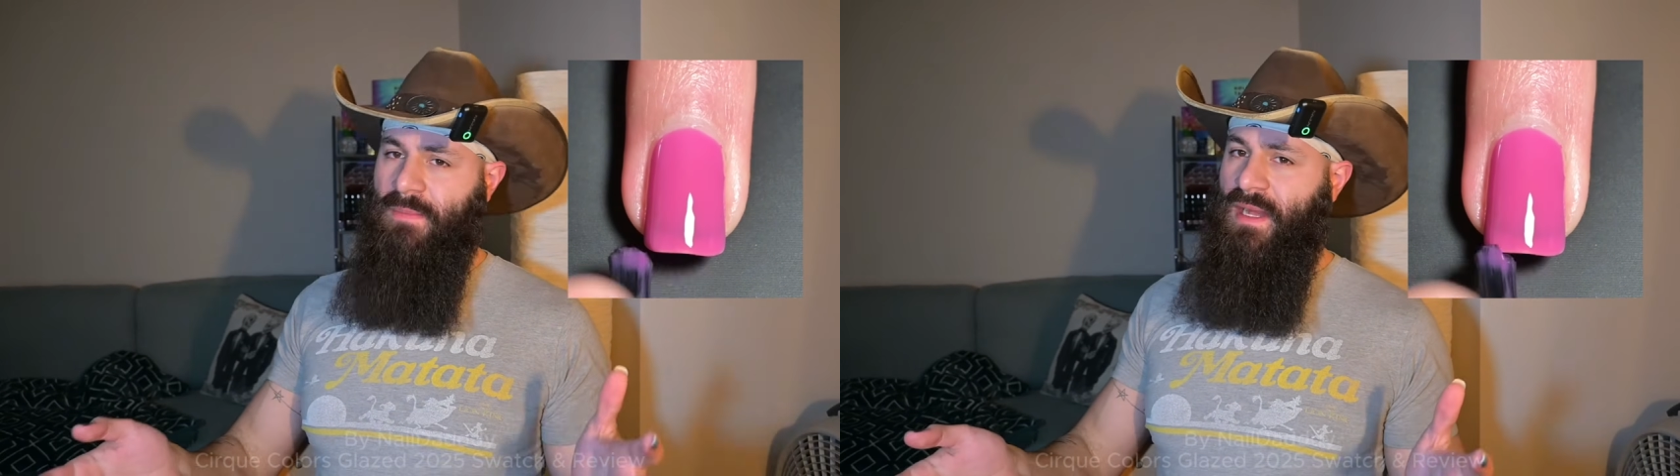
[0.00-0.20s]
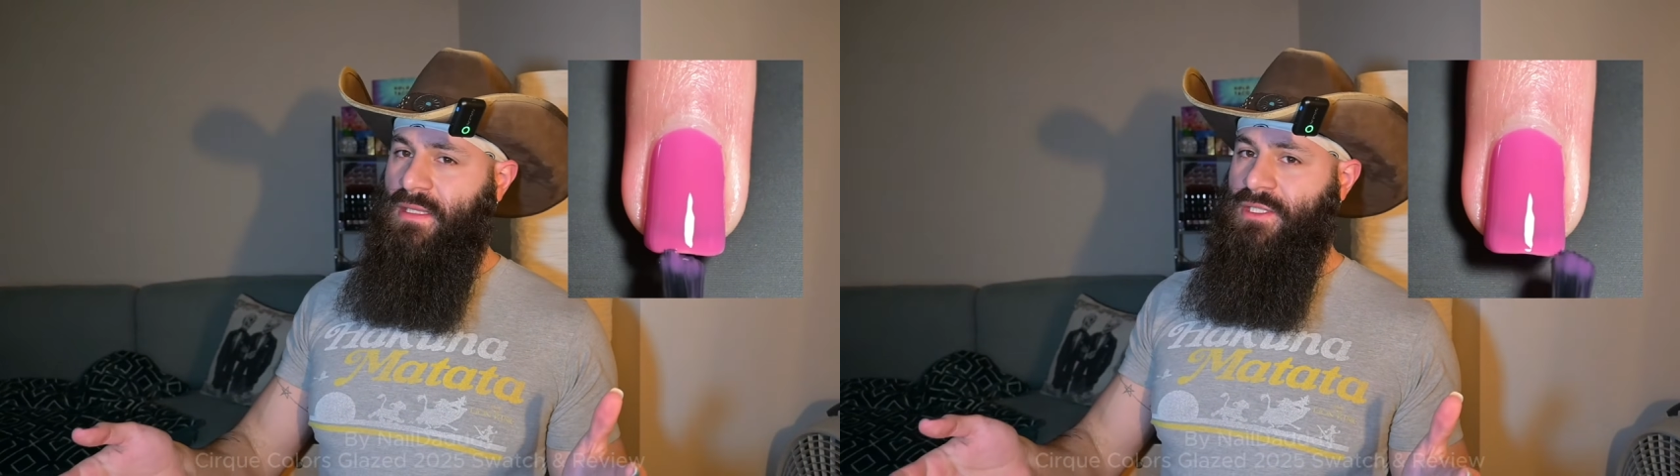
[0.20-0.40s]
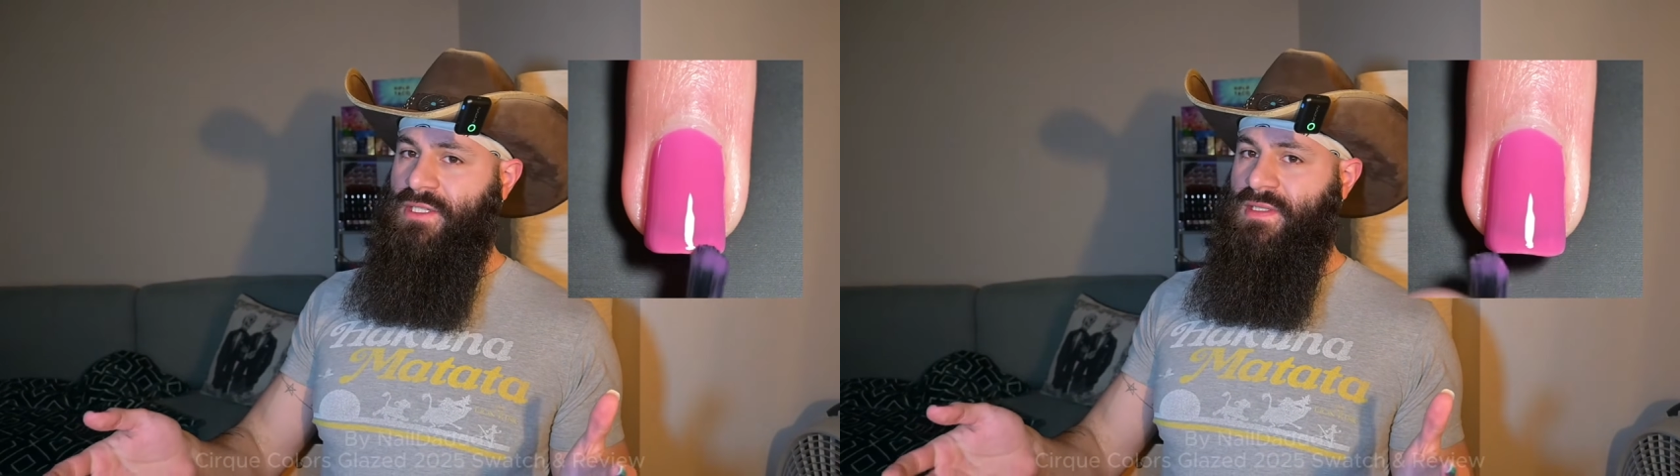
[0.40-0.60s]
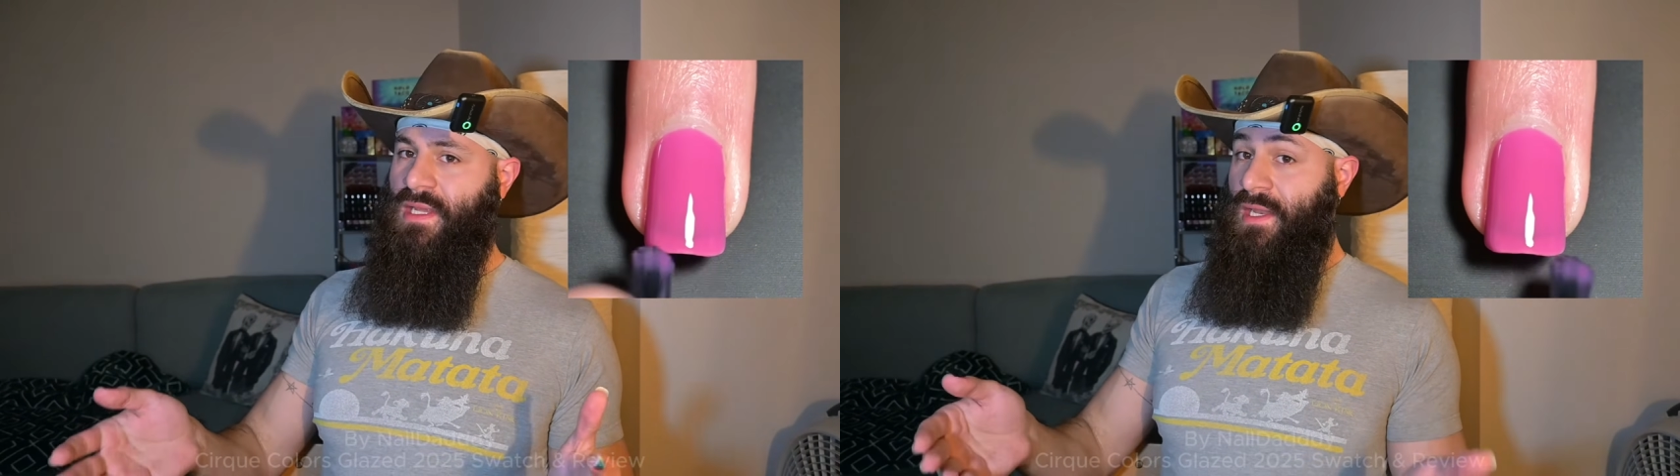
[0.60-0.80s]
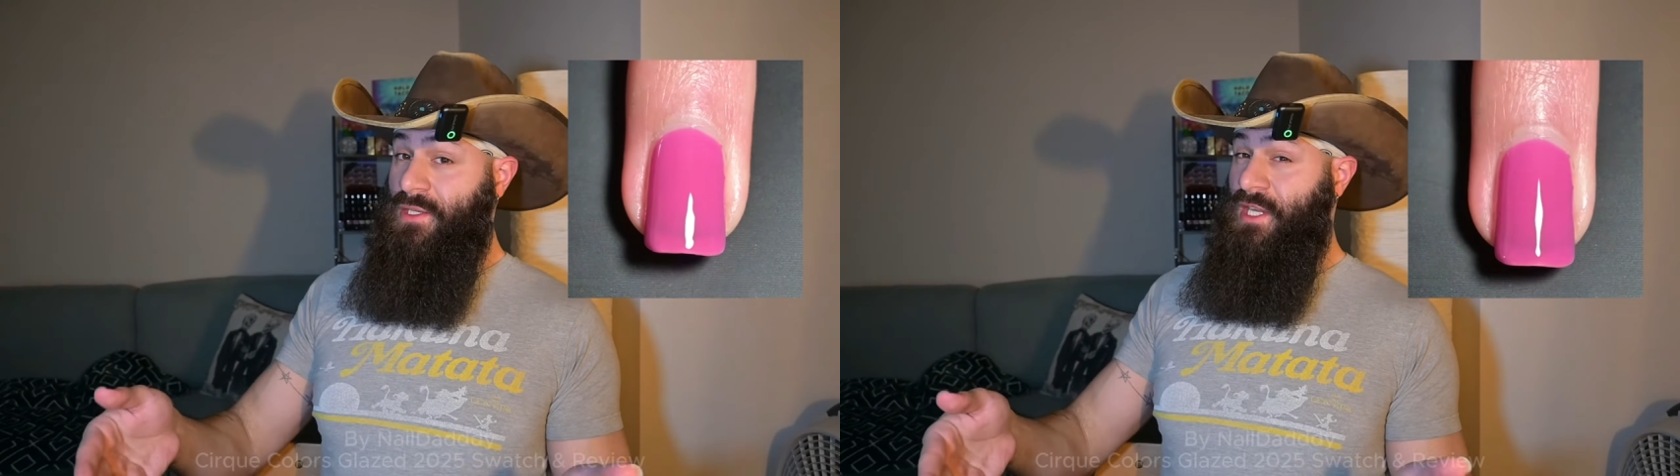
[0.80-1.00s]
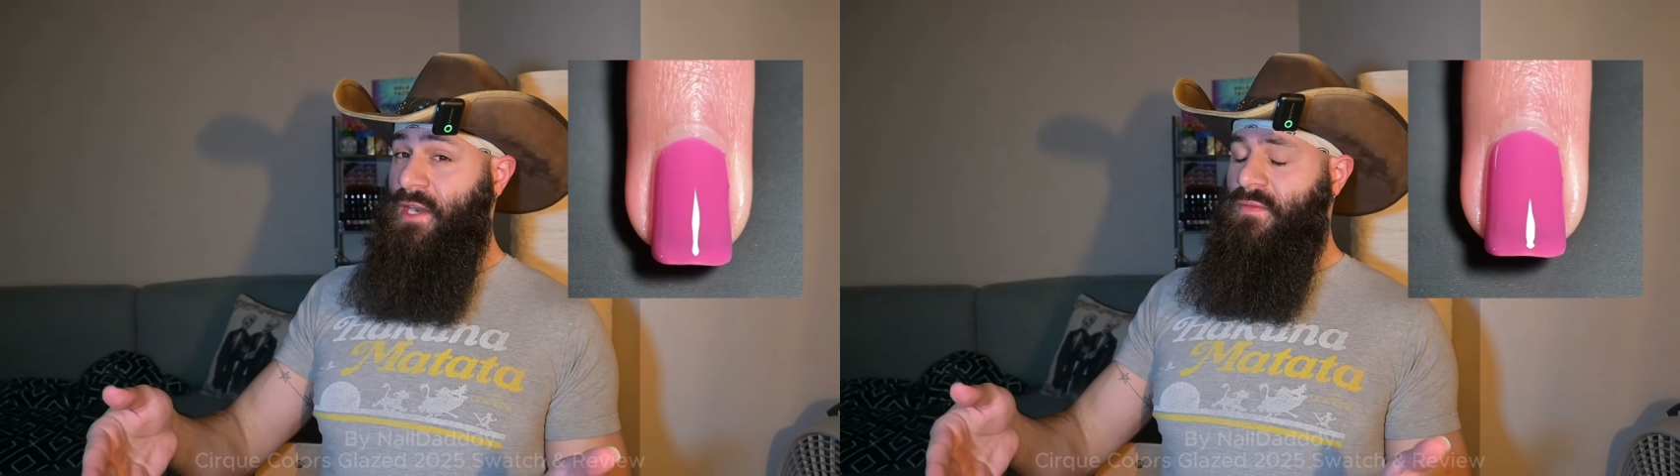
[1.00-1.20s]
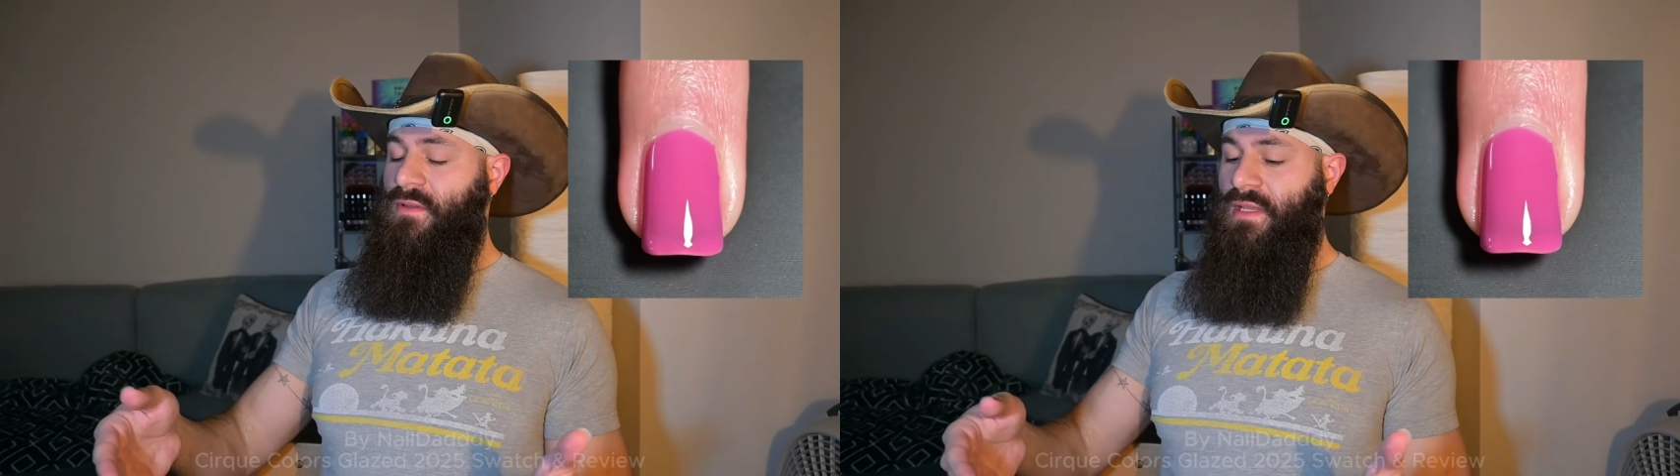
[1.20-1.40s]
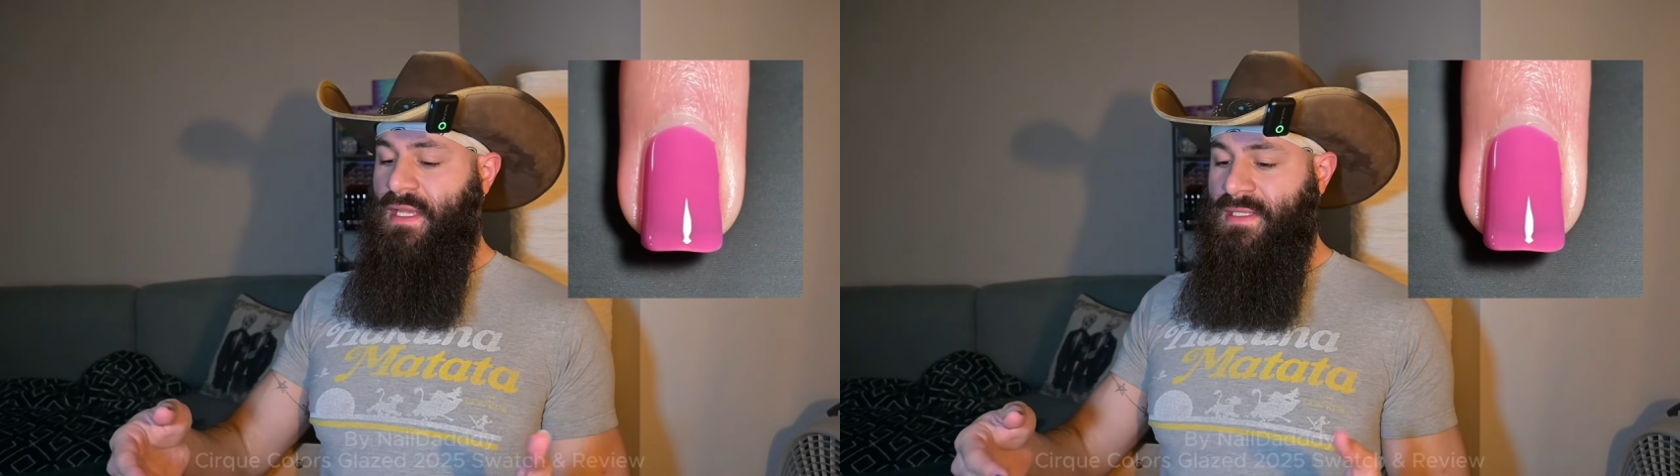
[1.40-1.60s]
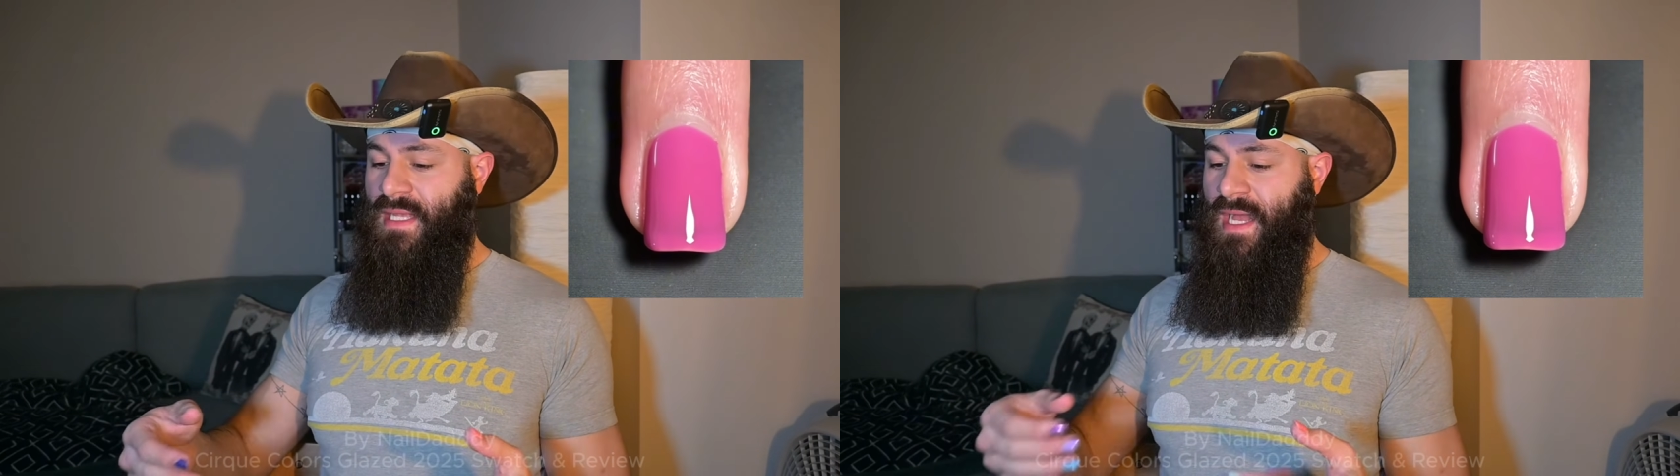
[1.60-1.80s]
polishes in general is